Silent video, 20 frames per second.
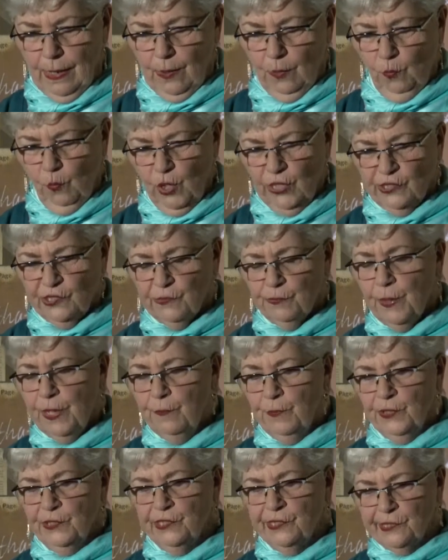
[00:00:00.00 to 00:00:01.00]
once we
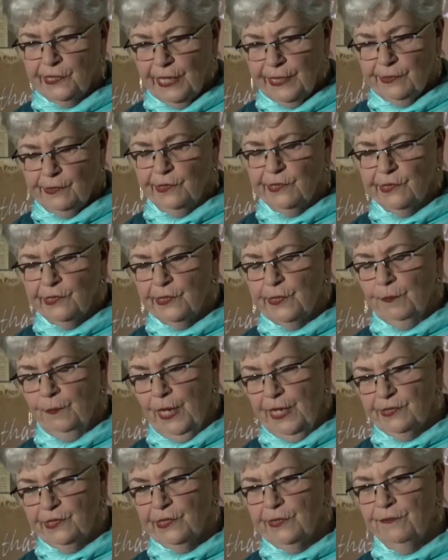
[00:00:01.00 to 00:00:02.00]
were sentenced, the
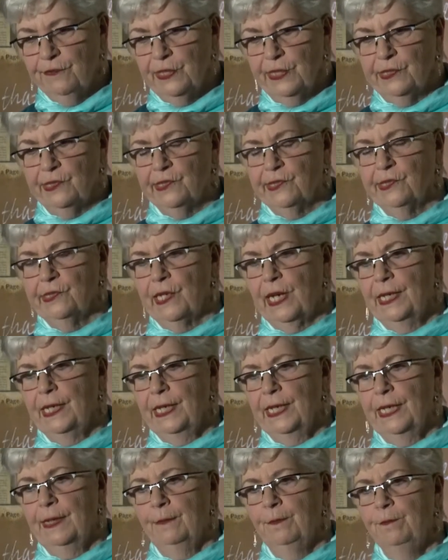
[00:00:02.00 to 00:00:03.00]
rest of us,
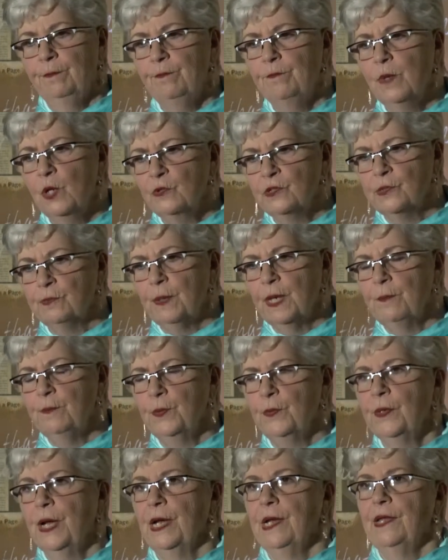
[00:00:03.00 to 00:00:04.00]
um, most
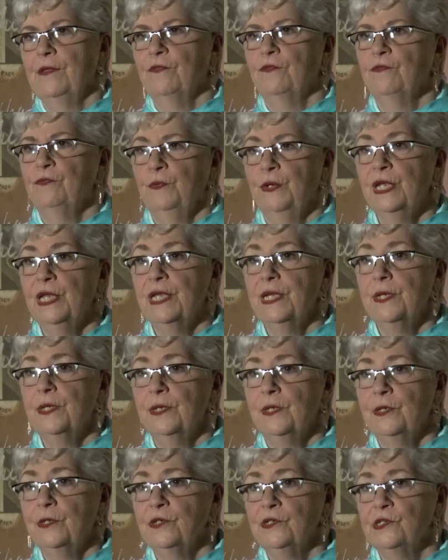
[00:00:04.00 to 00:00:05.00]
people got three
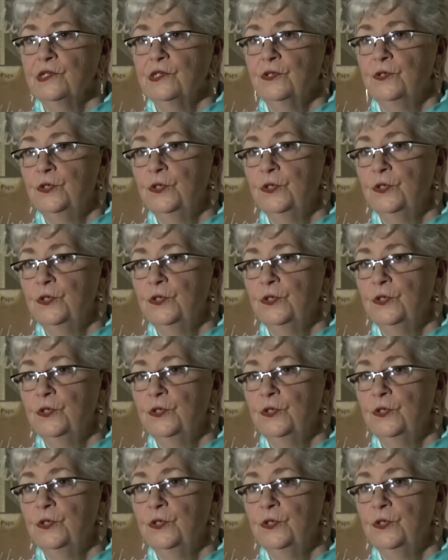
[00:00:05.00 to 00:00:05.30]
years.